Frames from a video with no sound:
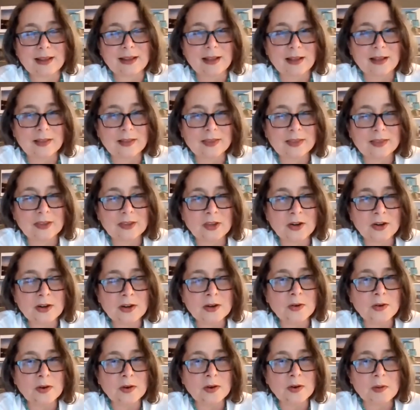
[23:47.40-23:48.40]

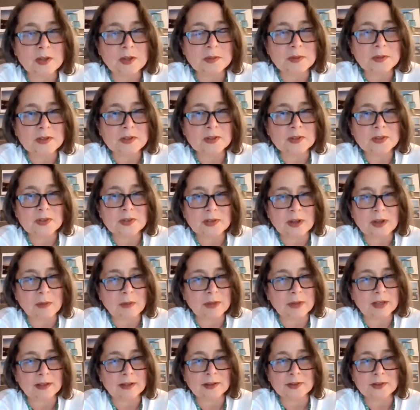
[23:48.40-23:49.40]
Your grill must be. I
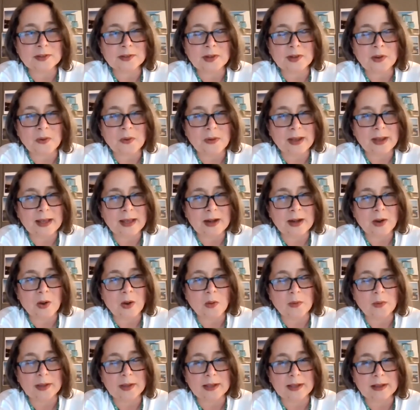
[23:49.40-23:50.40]
mean, there's no way at
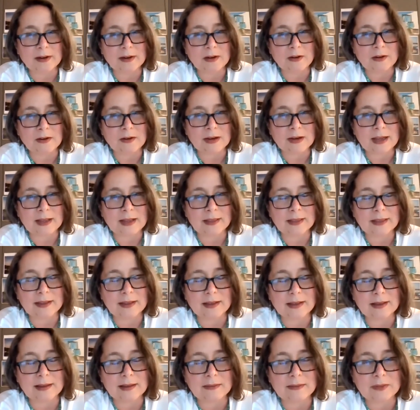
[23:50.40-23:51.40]
home we can create
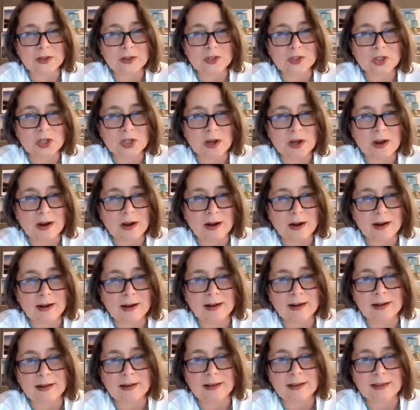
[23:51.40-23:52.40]
the
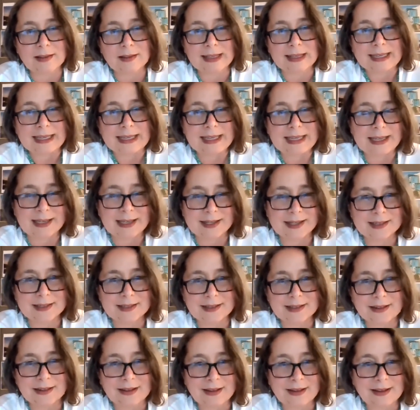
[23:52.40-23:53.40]
char, the heat
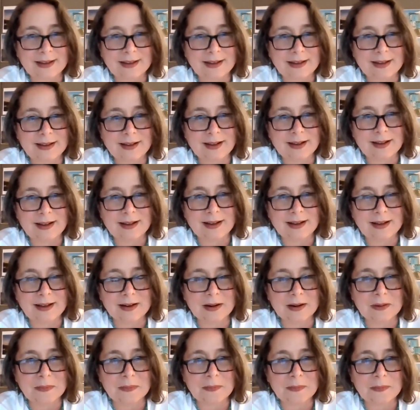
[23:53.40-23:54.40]

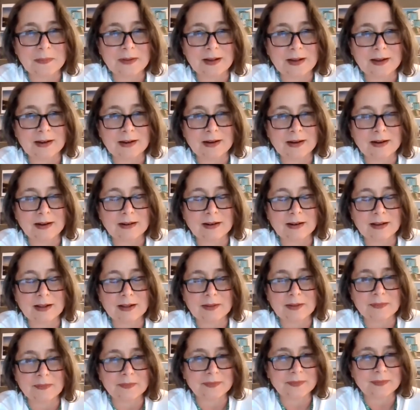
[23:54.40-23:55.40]
on
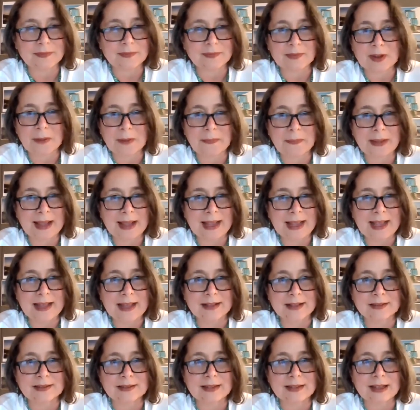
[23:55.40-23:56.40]
our pans.